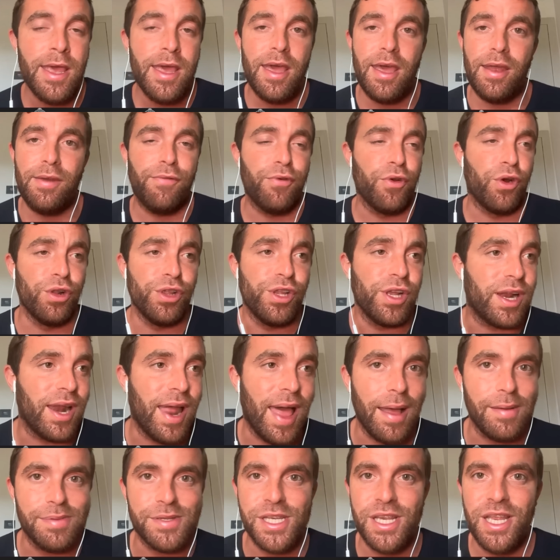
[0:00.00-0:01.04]
and for all the
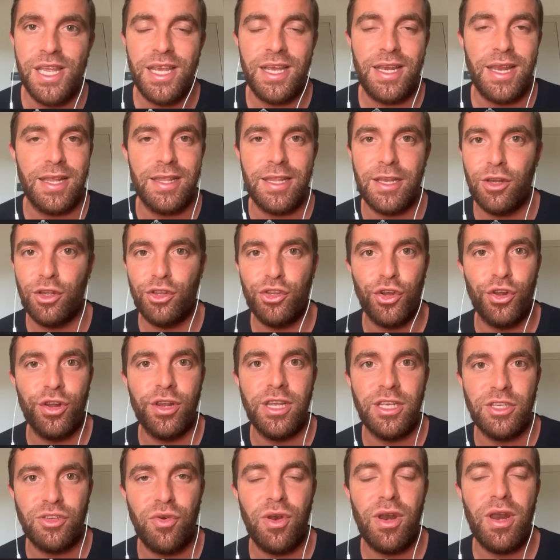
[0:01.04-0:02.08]
clubs in England and not only
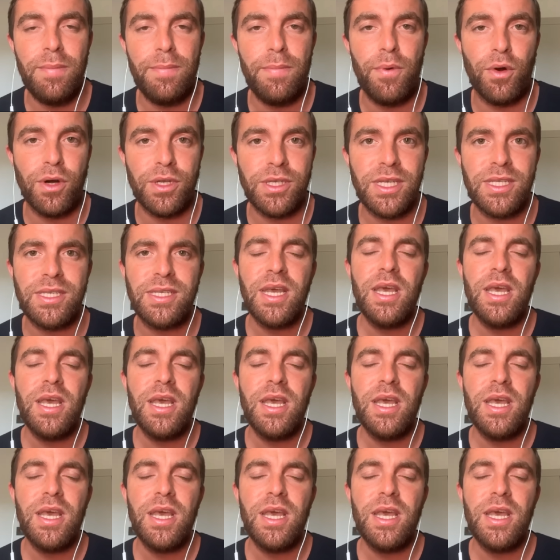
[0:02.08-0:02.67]
is really important.